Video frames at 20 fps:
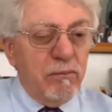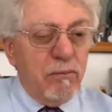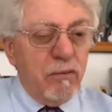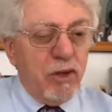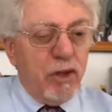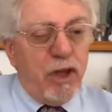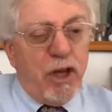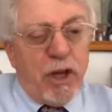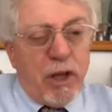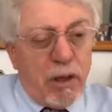
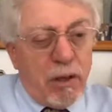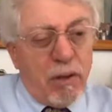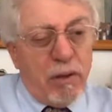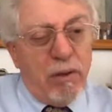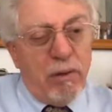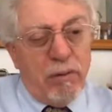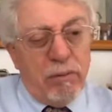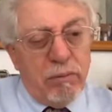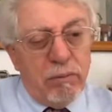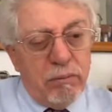King.
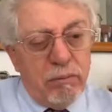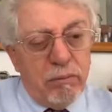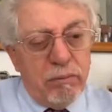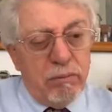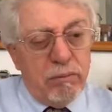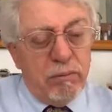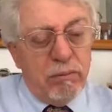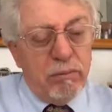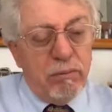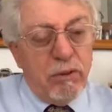
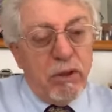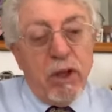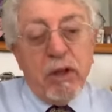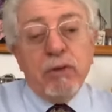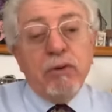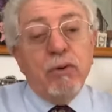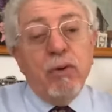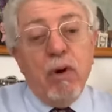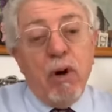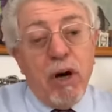He
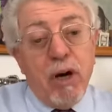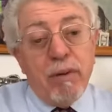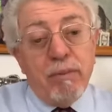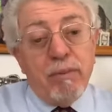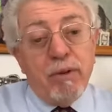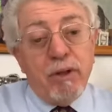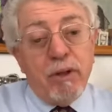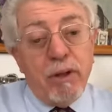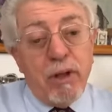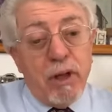has no
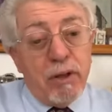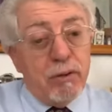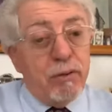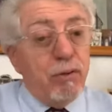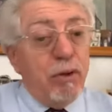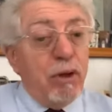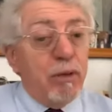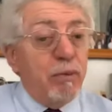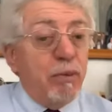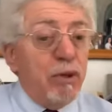army, he has
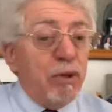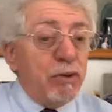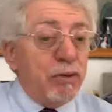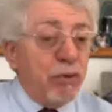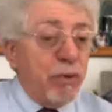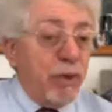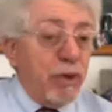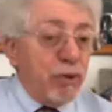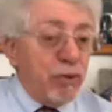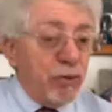no
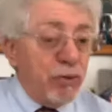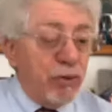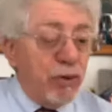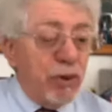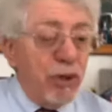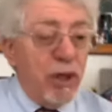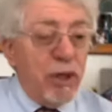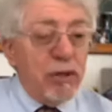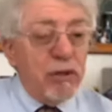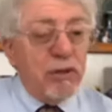administration,
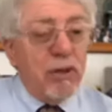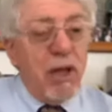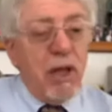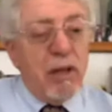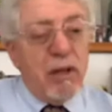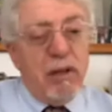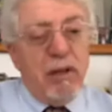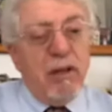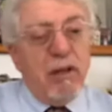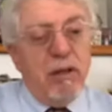he has
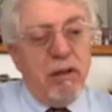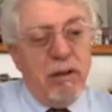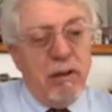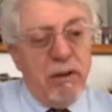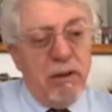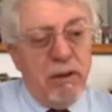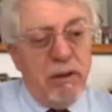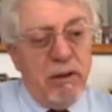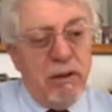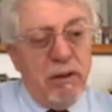nothing.
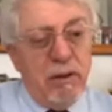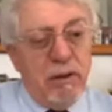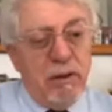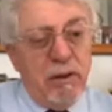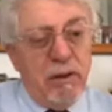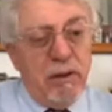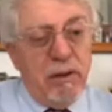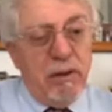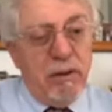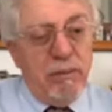
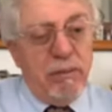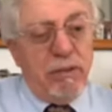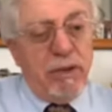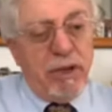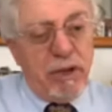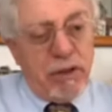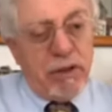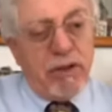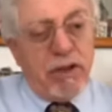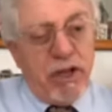But
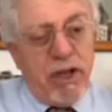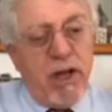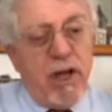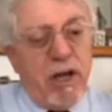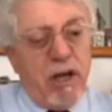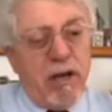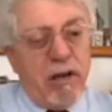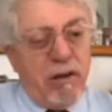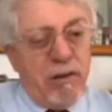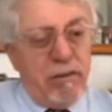he's
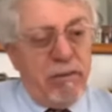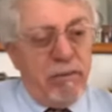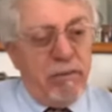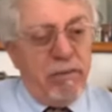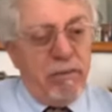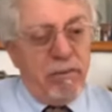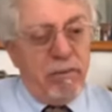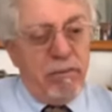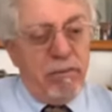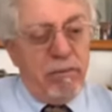king,
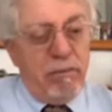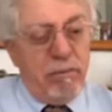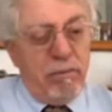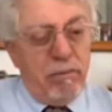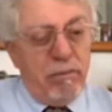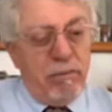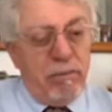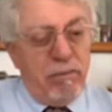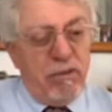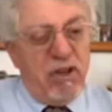
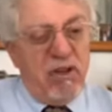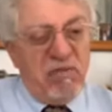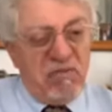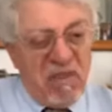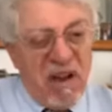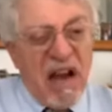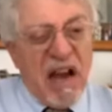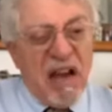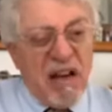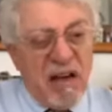
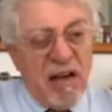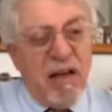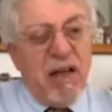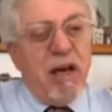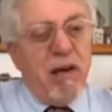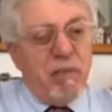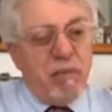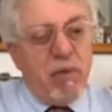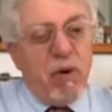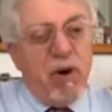divinely
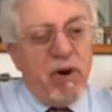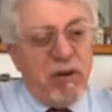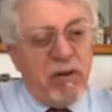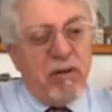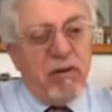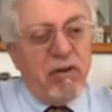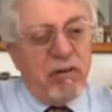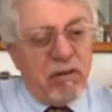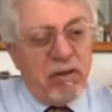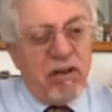
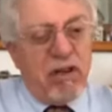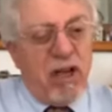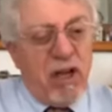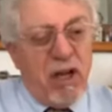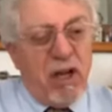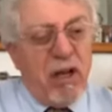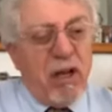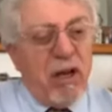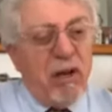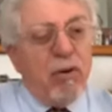appointed
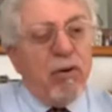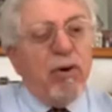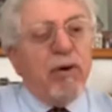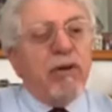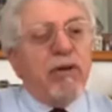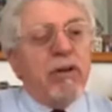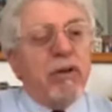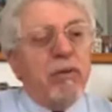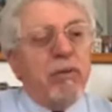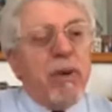king,
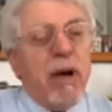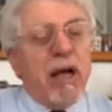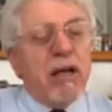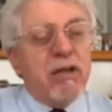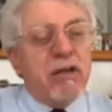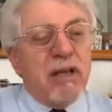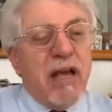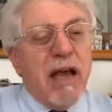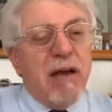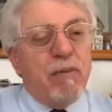anointed by
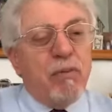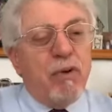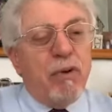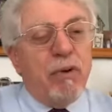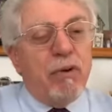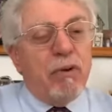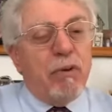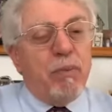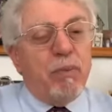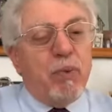
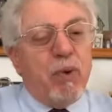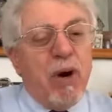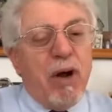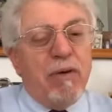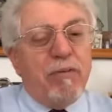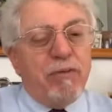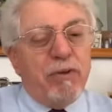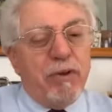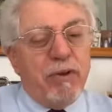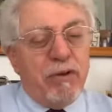Samuel the
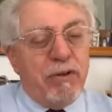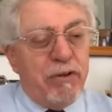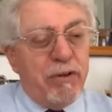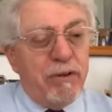prophet.